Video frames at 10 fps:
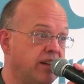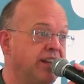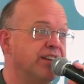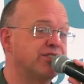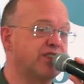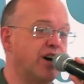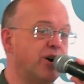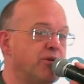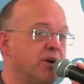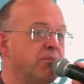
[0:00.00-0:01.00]

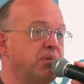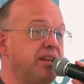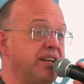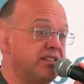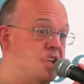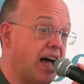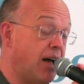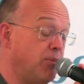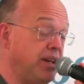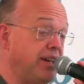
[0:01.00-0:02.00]
So please, I'll
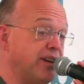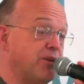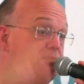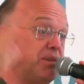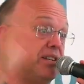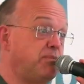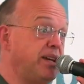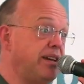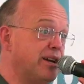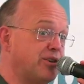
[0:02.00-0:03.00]
be here. Please be
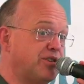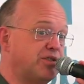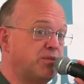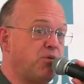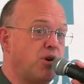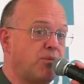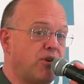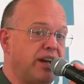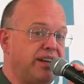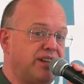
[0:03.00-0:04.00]
here to support
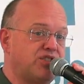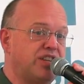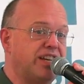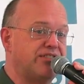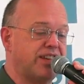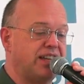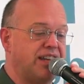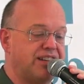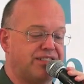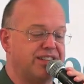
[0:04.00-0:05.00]
Miranda as she gives that
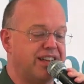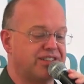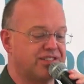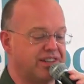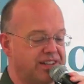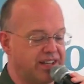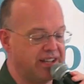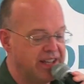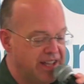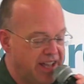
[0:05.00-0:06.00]
lesson next Sunday.
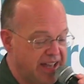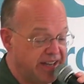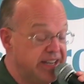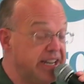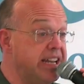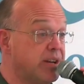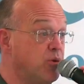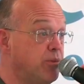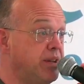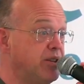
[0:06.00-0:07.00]
And Anita will
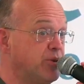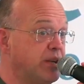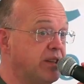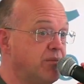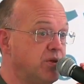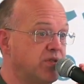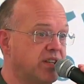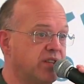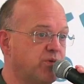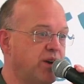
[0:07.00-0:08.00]
be doing the music
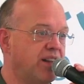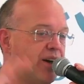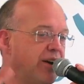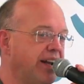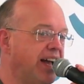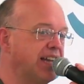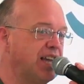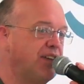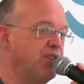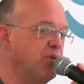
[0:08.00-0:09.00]
as well. All right, I
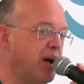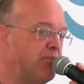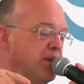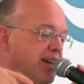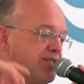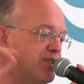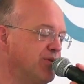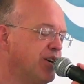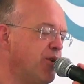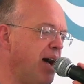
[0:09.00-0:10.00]
love you. I bless you.
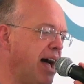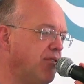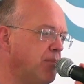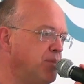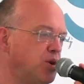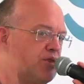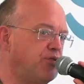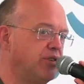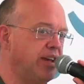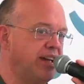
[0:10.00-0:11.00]
Go have a beautiful
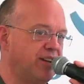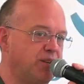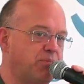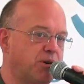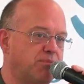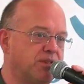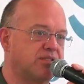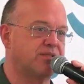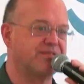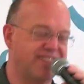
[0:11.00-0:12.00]
day on
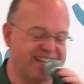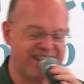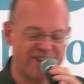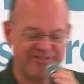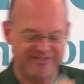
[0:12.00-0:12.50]
purpose. Take care. Yeah.